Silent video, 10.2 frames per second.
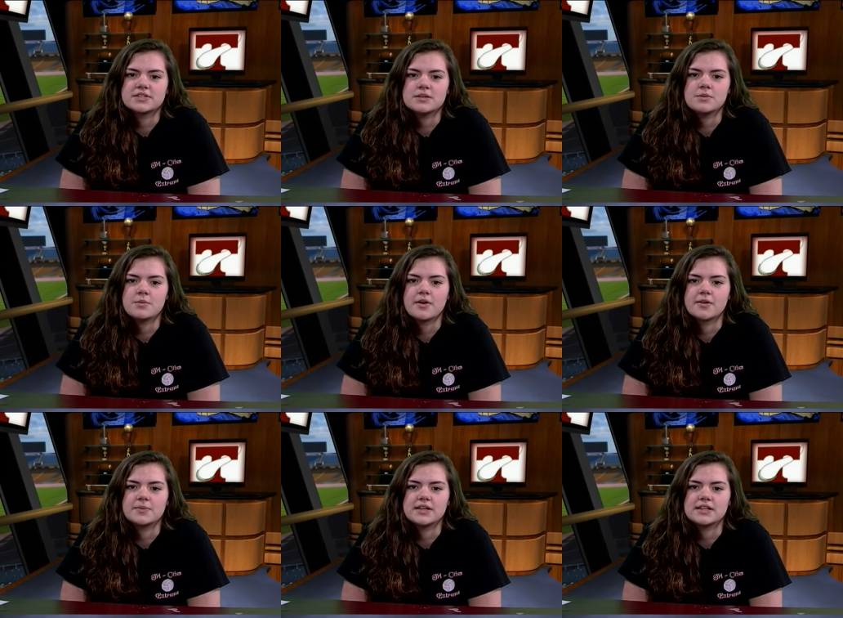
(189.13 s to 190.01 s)
Team
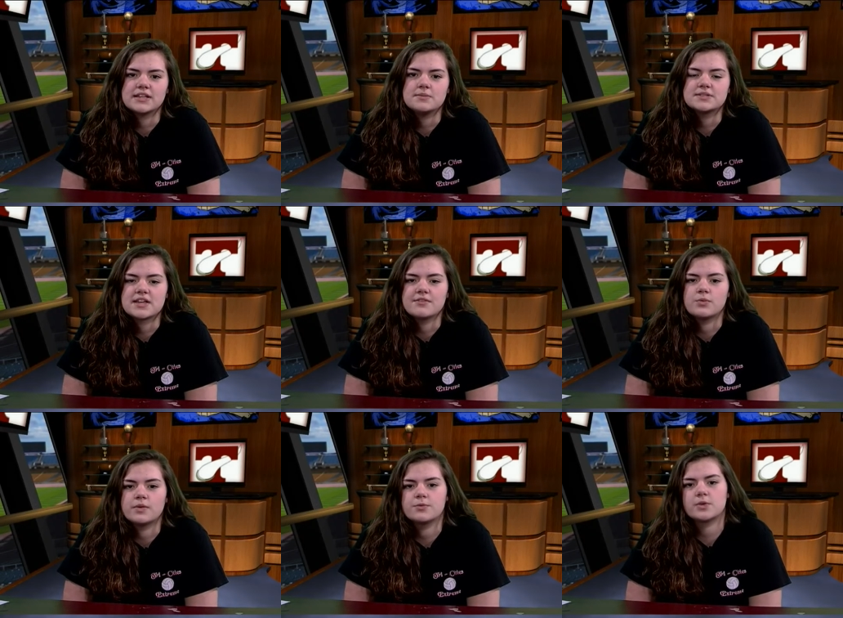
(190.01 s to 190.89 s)
LeBron beating Team
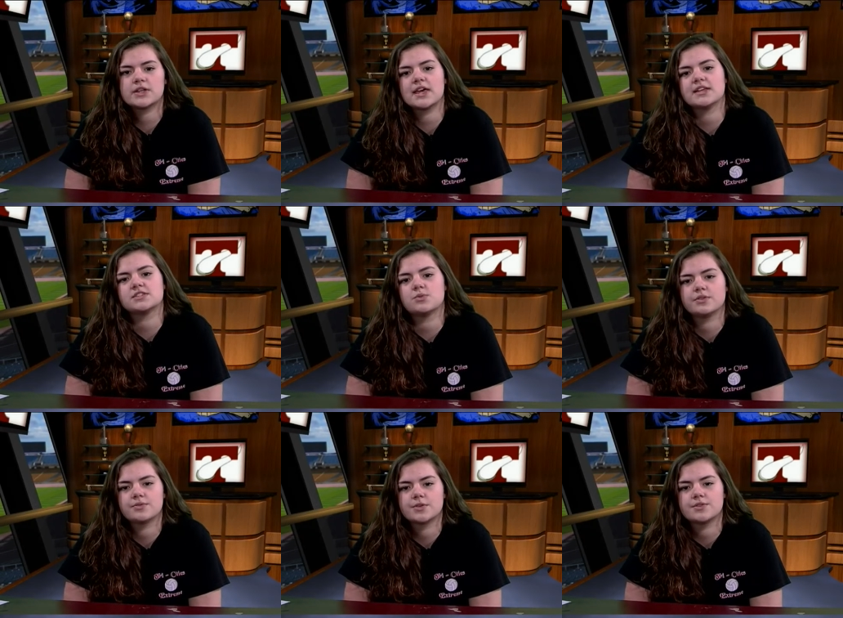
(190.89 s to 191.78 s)
Steph 148 to
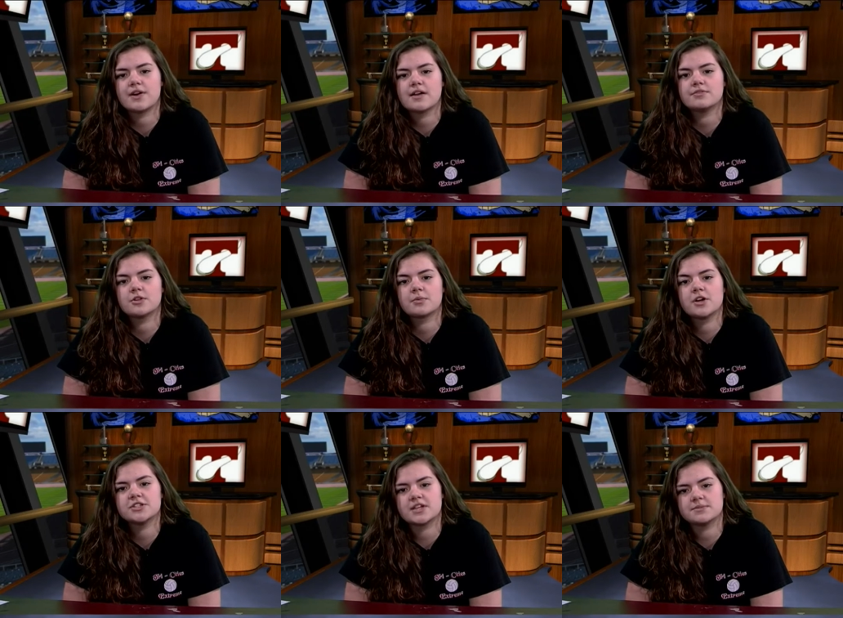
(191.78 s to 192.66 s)
145.
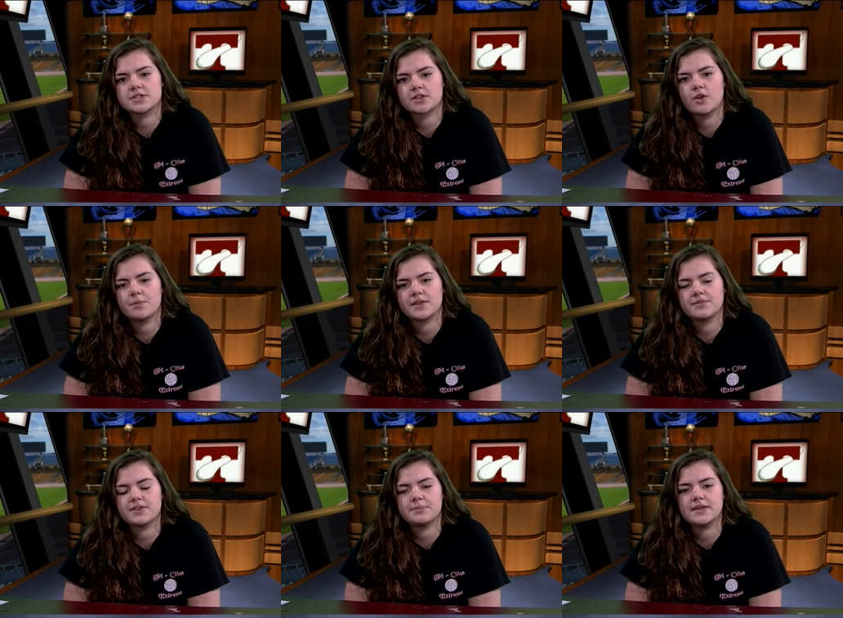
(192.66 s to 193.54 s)
LeBron James took home the
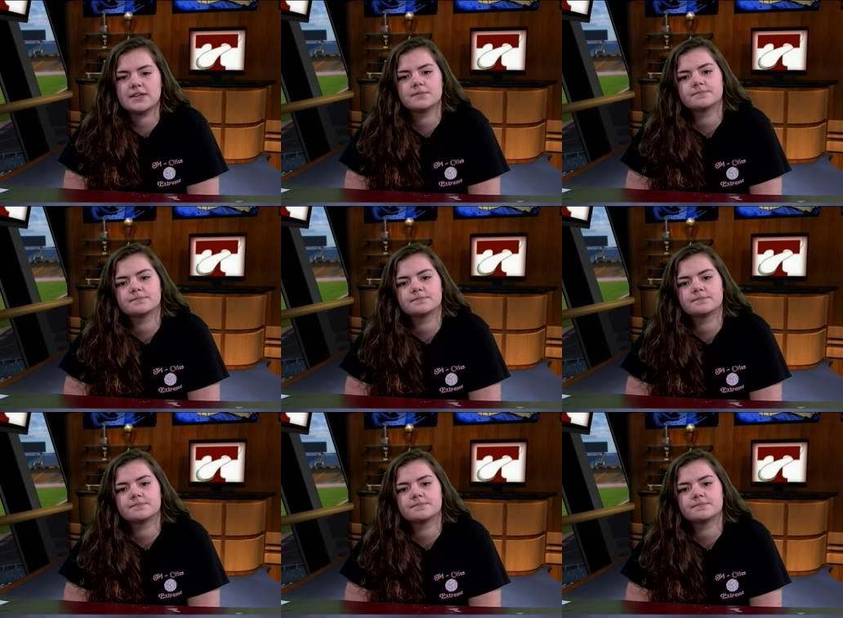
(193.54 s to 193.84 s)
MVP.